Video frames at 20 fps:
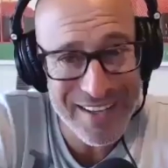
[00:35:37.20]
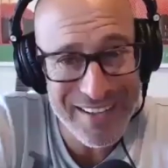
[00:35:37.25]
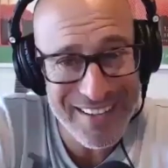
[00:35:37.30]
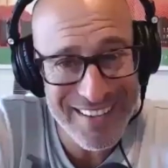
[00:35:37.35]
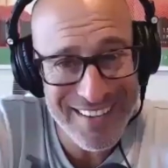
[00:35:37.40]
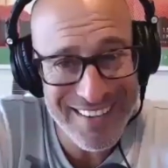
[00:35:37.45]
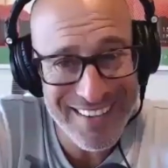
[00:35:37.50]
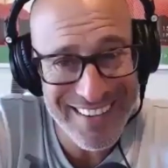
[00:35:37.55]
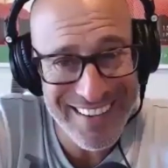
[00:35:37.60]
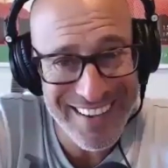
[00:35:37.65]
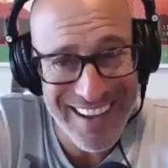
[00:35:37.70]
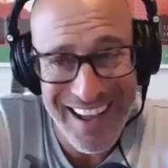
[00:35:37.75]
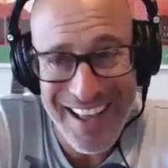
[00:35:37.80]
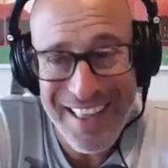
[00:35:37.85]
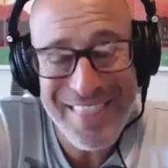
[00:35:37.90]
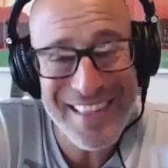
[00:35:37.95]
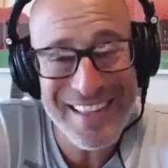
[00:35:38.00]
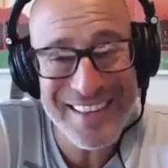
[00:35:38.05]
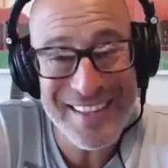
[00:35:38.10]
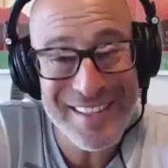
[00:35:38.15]
God.
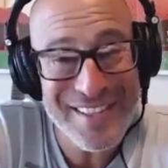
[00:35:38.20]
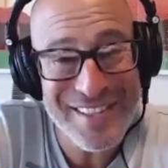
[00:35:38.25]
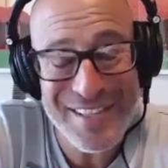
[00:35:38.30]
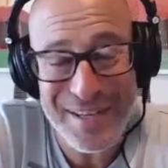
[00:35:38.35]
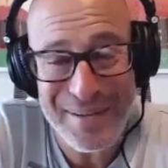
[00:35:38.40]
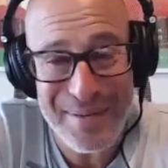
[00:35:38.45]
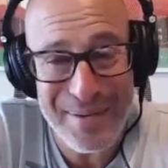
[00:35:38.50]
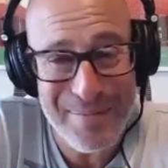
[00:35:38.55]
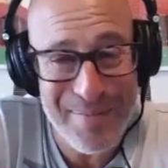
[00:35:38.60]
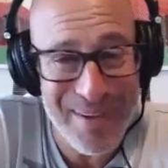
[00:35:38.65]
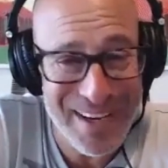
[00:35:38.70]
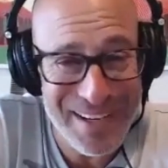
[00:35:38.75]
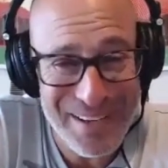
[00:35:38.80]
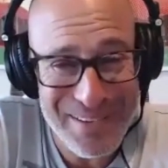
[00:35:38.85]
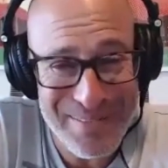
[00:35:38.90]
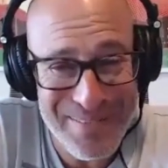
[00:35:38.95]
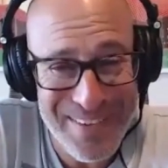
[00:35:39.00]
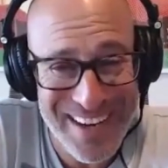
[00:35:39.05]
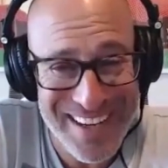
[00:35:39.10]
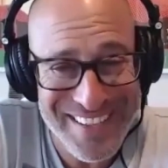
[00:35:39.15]
I think this is going to be my
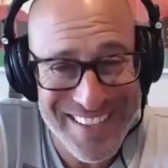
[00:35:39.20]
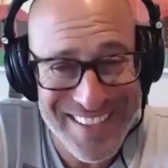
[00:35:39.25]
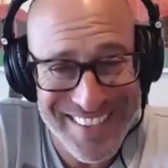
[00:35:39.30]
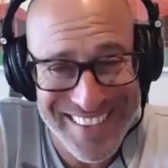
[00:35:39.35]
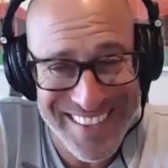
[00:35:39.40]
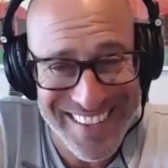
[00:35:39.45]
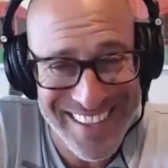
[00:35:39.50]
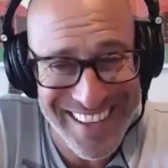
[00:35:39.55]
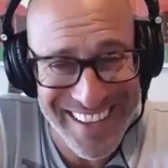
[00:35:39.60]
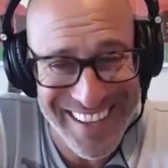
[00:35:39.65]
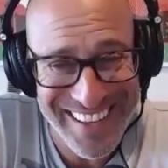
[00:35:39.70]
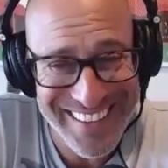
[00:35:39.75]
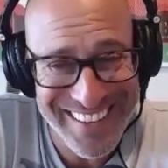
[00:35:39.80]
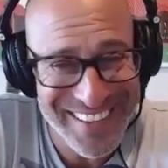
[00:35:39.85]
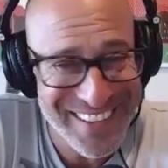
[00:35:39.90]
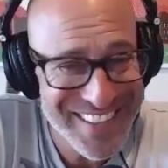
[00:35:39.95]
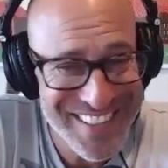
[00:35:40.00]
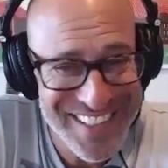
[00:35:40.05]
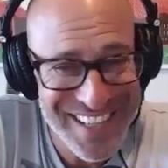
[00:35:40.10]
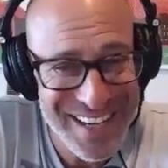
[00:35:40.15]
new mantra today.
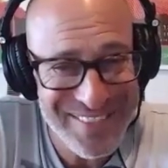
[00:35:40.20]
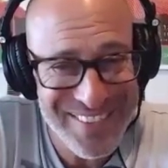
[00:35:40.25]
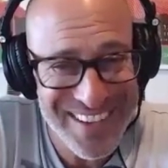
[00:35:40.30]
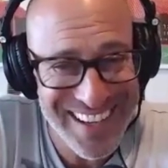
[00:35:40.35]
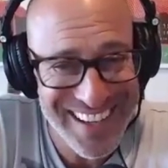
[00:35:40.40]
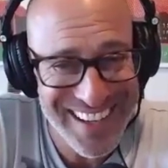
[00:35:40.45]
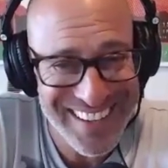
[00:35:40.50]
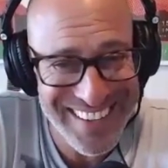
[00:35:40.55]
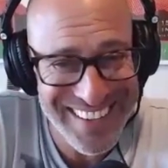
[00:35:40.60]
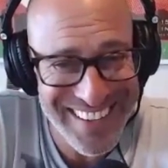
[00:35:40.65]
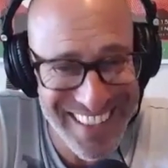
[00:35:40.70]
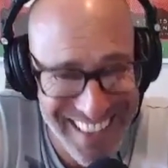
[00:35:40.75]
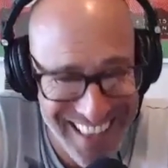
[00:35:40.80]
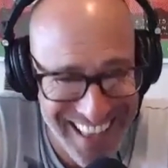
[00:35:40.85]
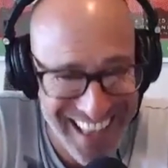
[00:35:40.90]
Good job, God.